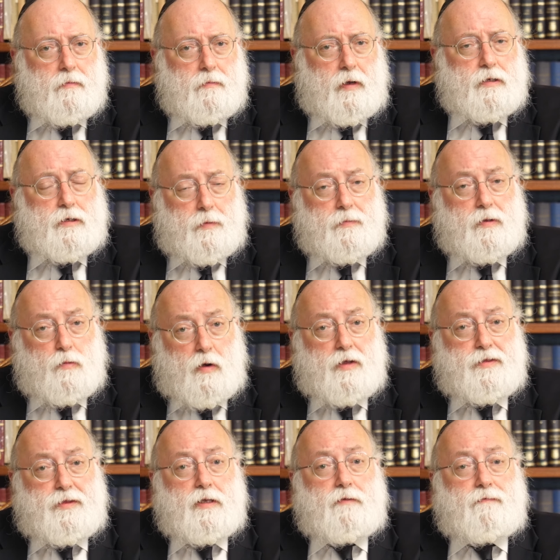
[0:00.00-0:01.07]
by some of the
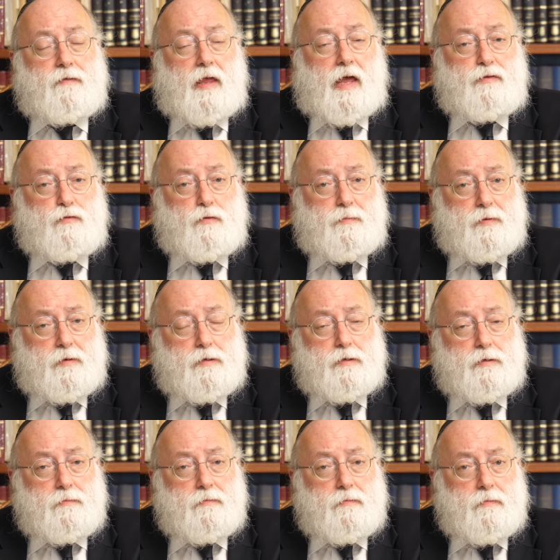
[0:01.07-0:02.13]
wealthiest
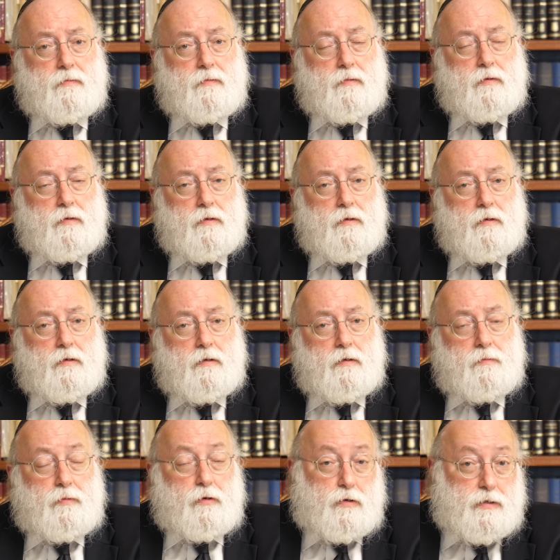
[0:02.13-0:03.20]
philanthropists
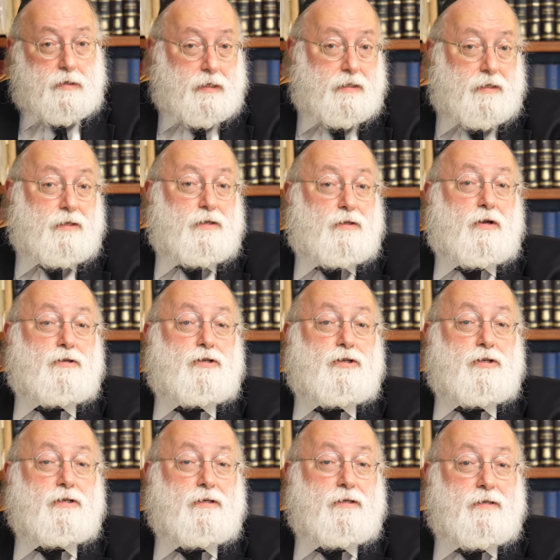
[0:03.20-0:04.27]
because he didn't
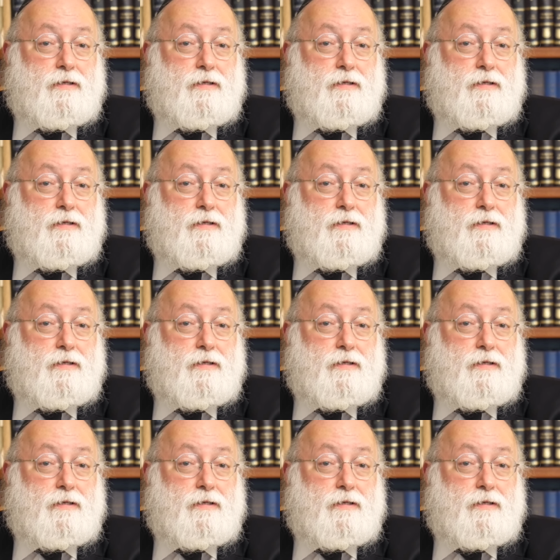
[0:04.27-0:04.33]
touch,